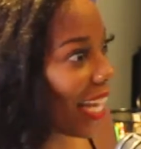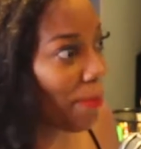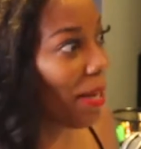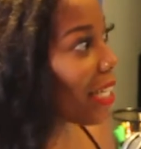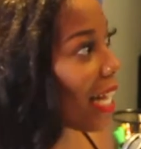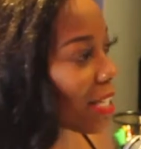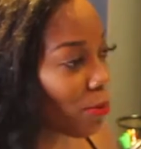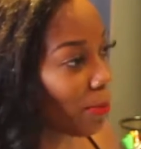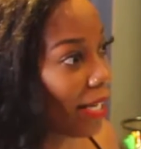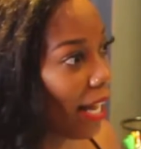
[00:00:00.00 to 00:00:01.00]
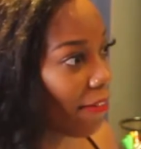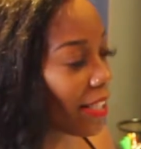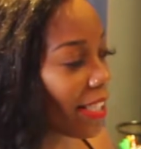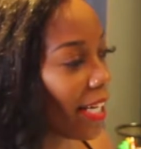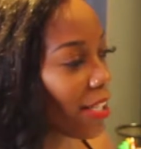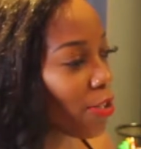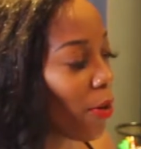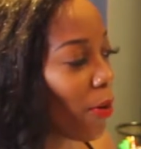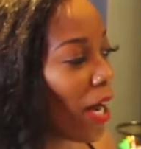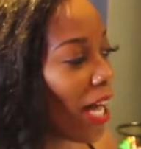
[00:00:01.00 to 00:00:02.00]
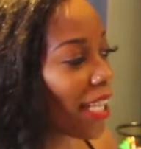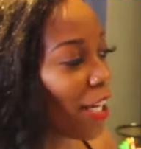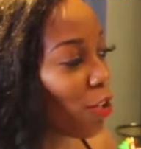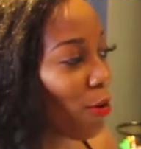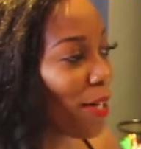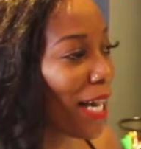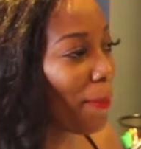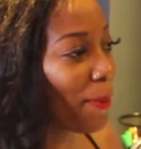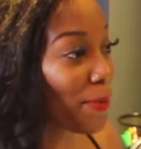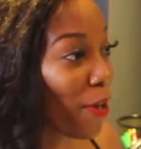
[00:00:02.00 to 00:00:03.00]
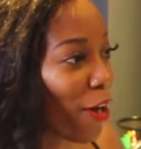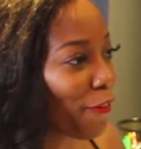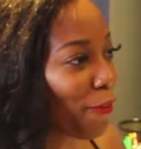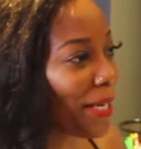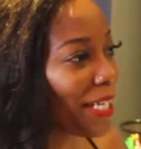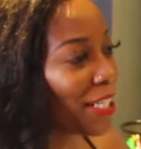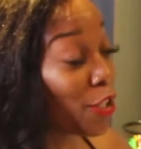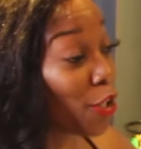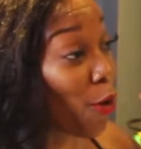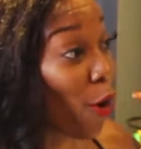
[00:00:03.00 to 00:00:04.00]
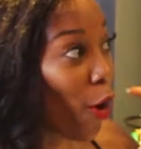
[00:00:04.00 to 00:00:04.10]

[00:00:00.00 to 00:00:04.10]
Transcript: that in my classroom and everything. So like growing up, it was hard for me to, you know,